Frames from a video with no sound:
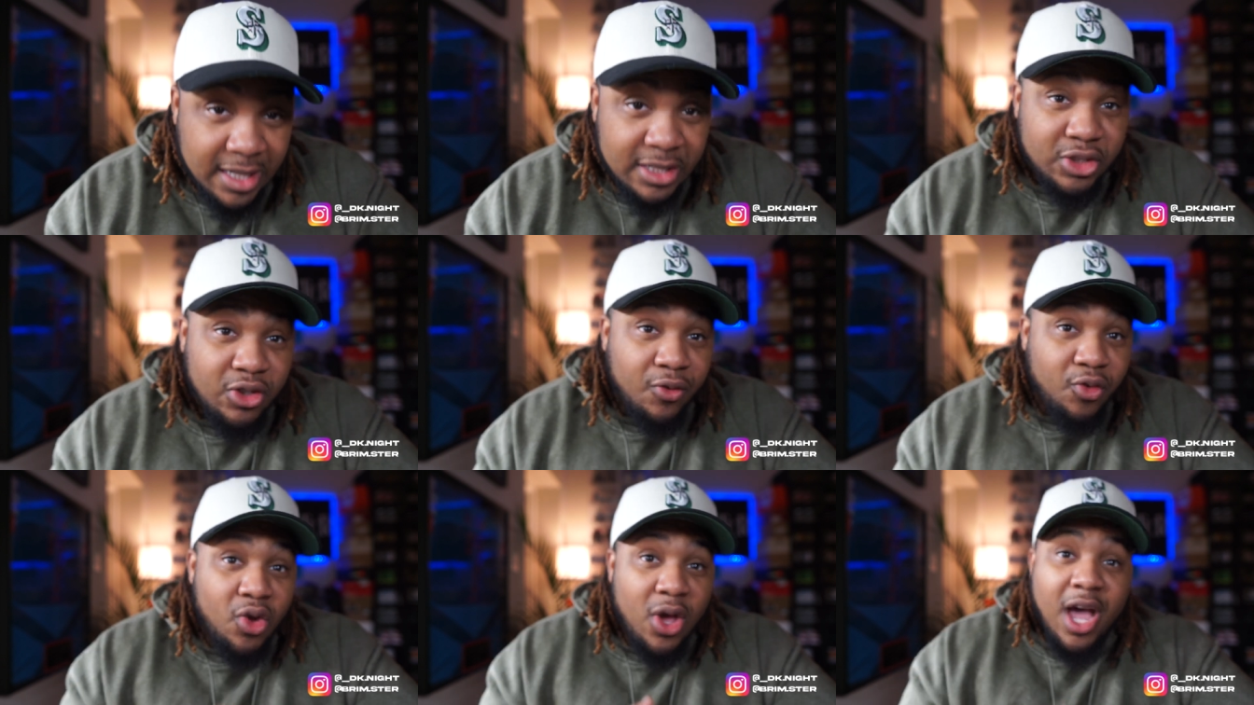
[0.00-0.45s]

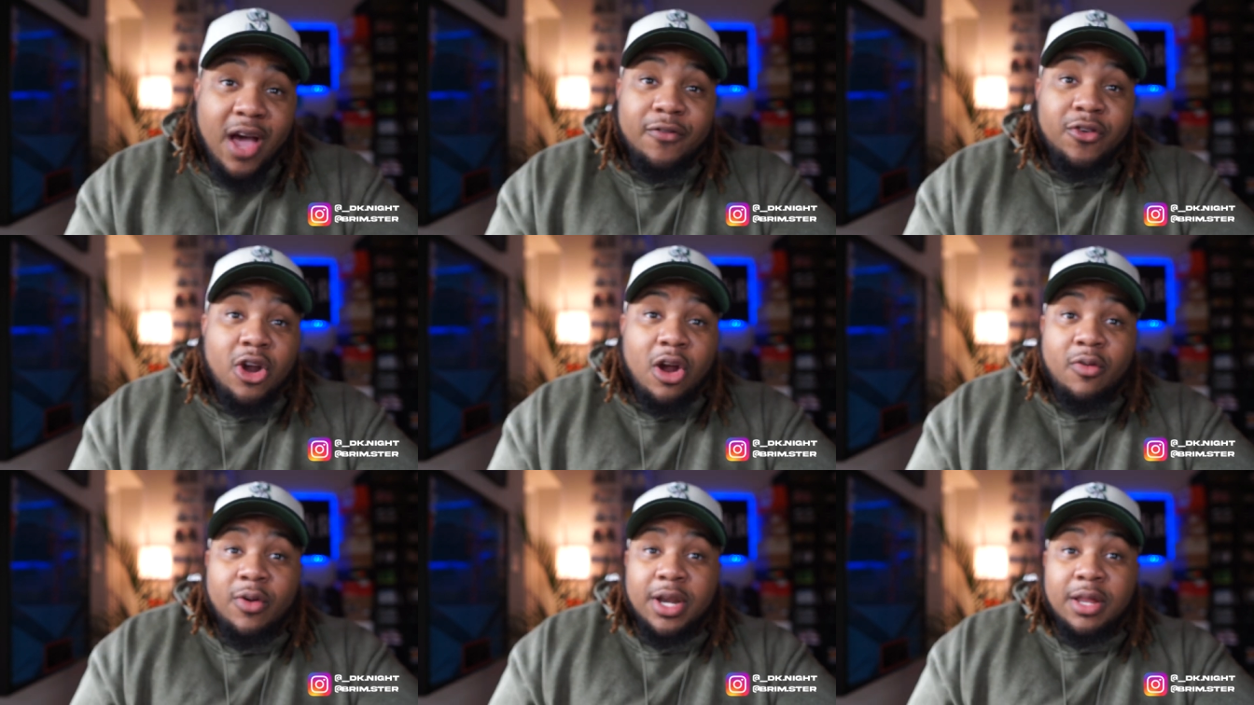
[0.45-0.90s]
So if you
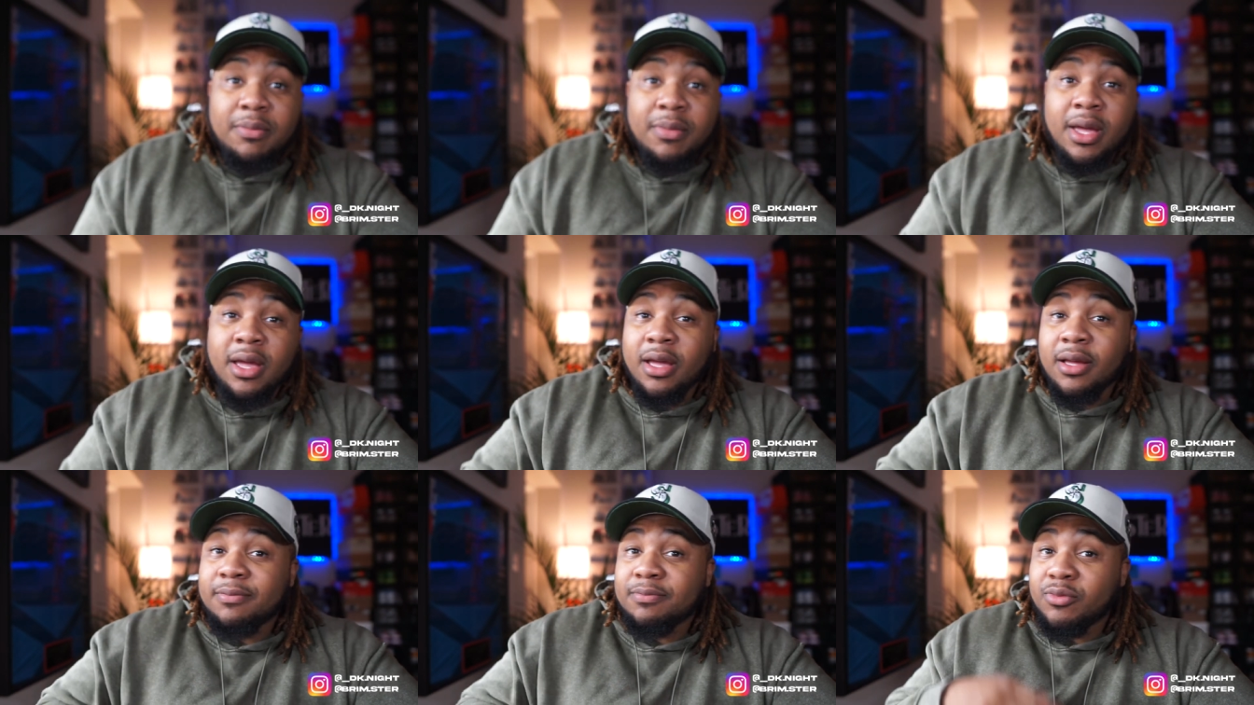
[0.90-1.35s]
haven't already,
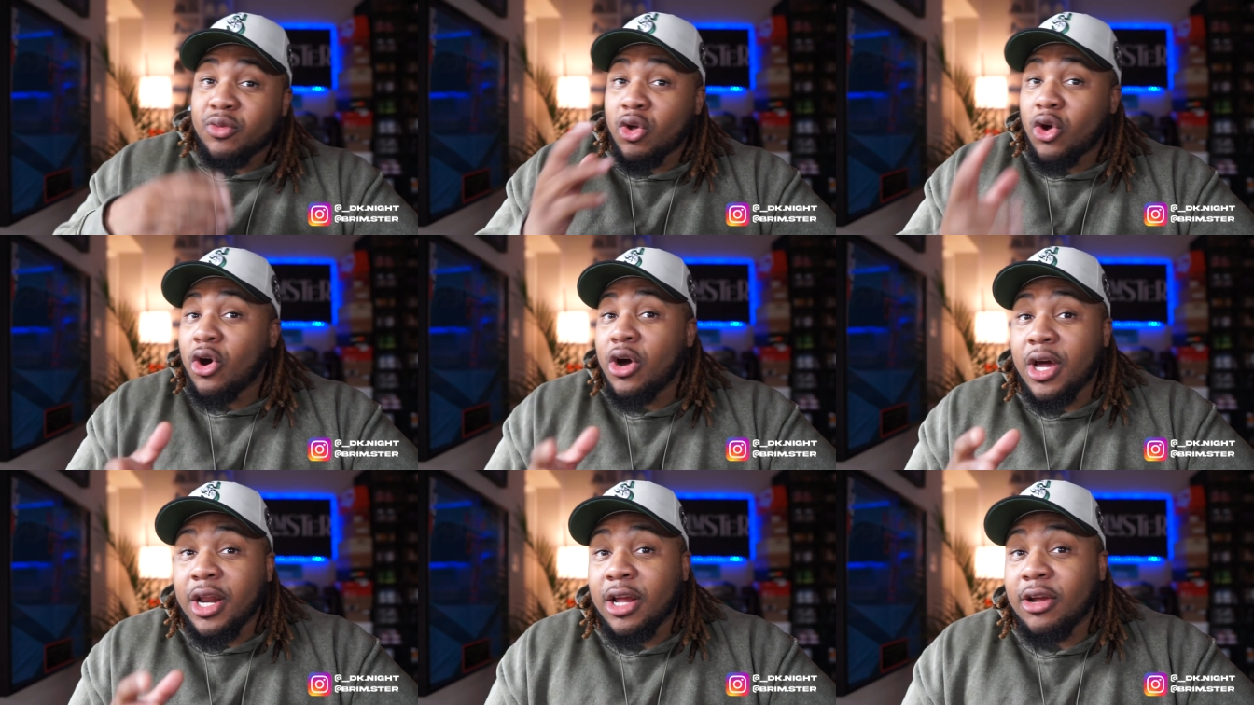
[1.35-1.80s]
man,
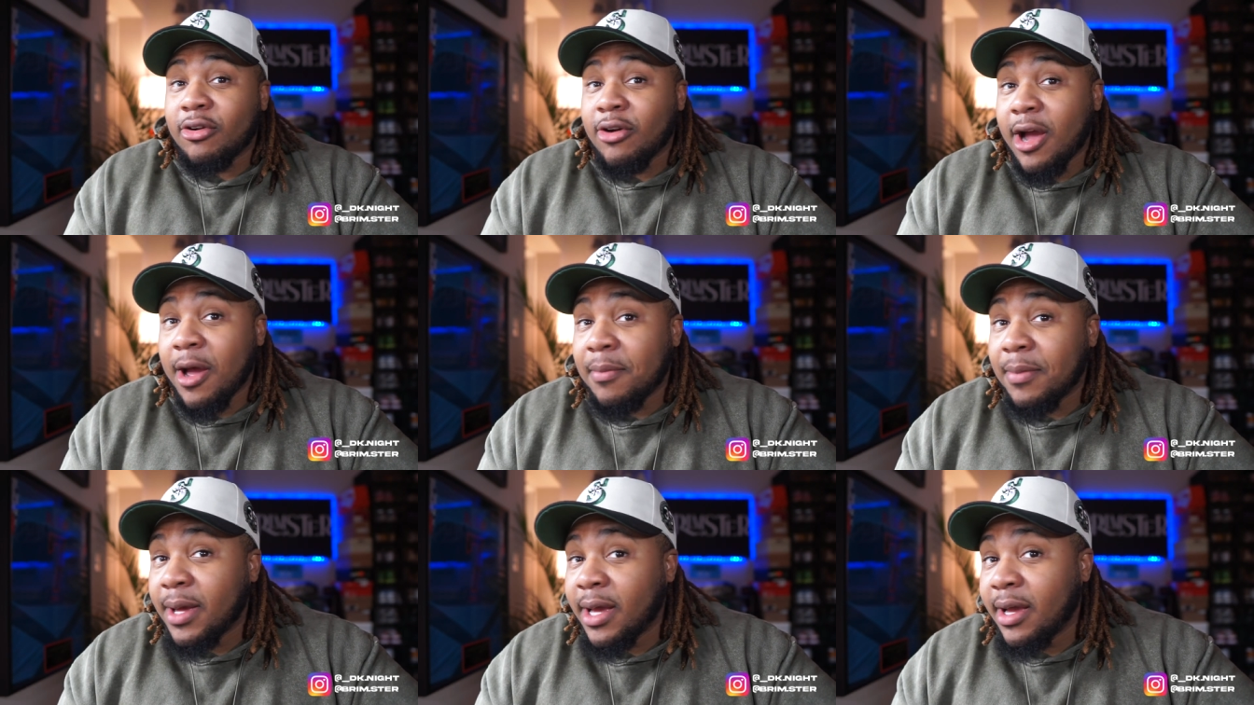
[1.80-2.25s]
go ahead and
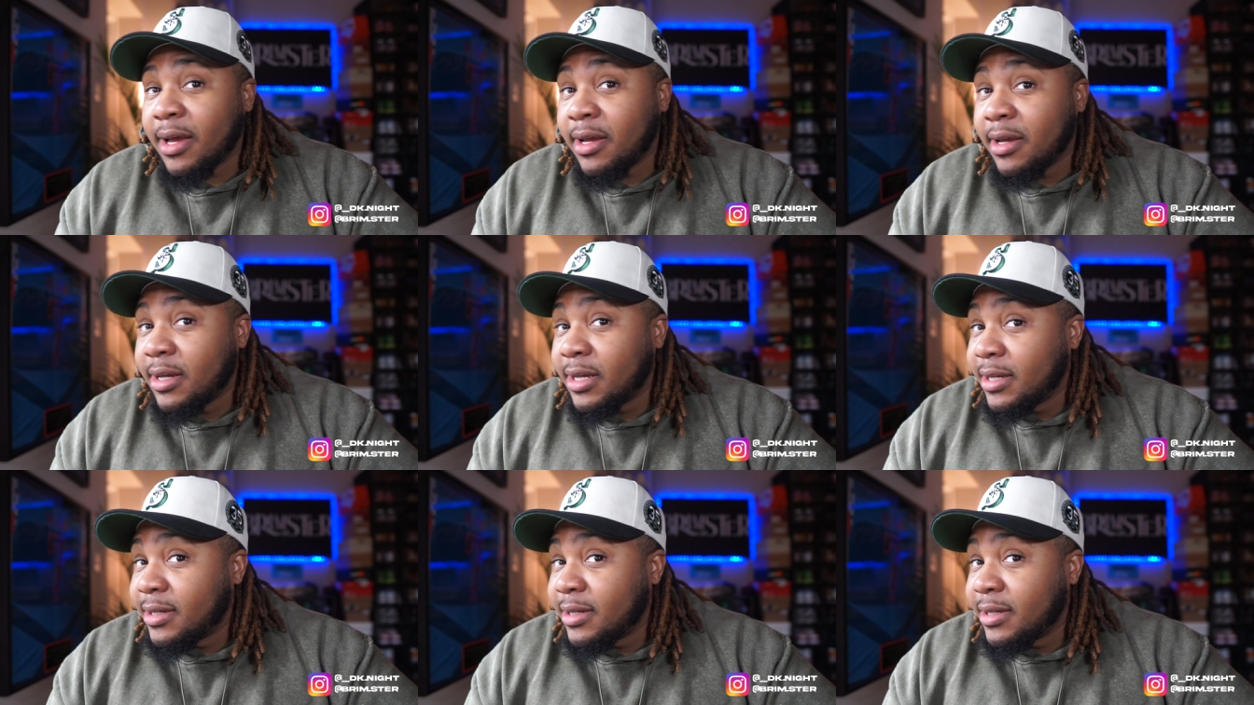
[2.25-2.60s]
grab that.